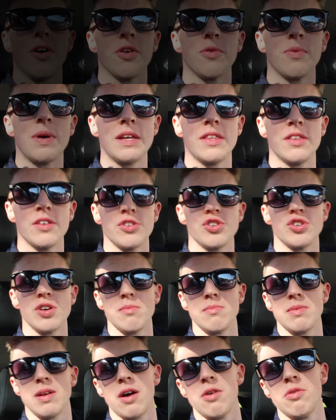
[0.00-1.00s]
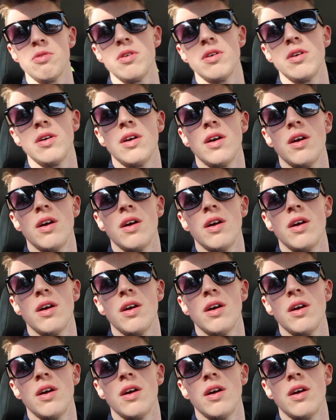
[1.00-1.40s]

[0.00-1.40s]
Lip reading: On the way to the gym now.